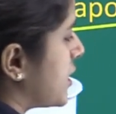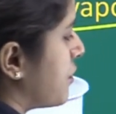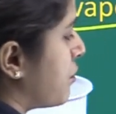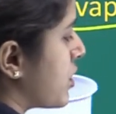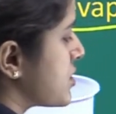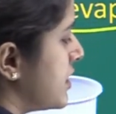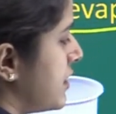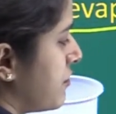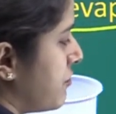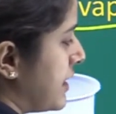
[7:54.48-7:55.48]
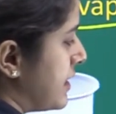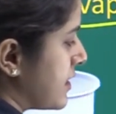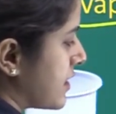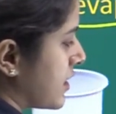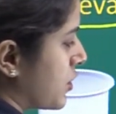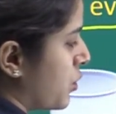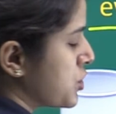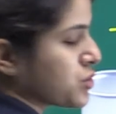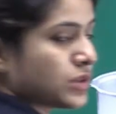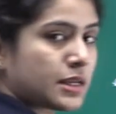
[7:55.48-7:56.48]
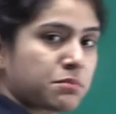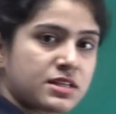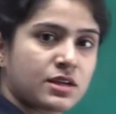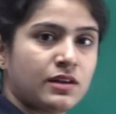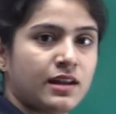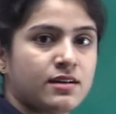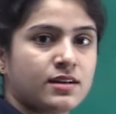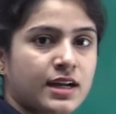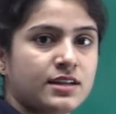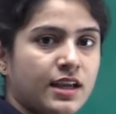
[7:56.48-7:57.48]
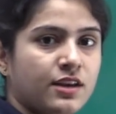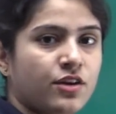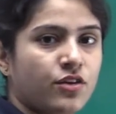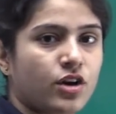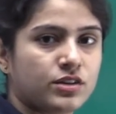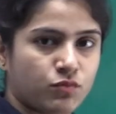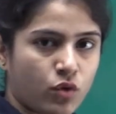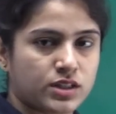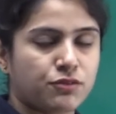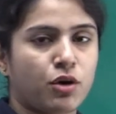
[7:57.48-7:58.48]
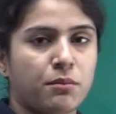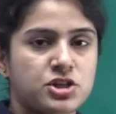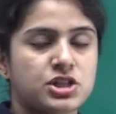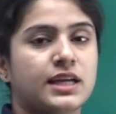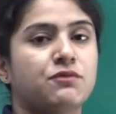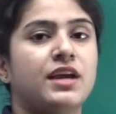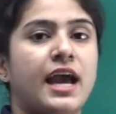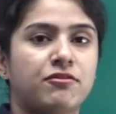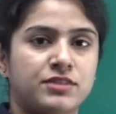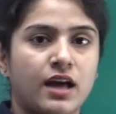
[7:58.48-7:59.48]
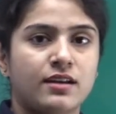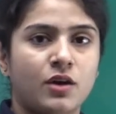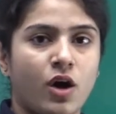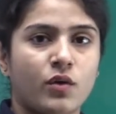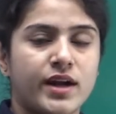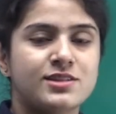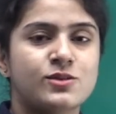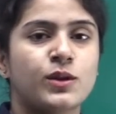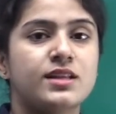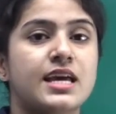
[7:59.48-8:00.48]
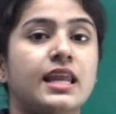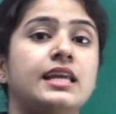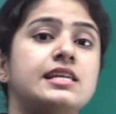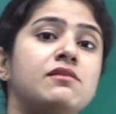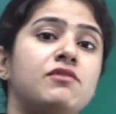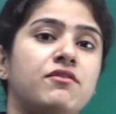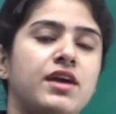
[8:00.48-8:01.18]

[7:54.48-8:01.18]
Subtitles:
the water will go to that particular container or what the formation that we have done, all right students, and it will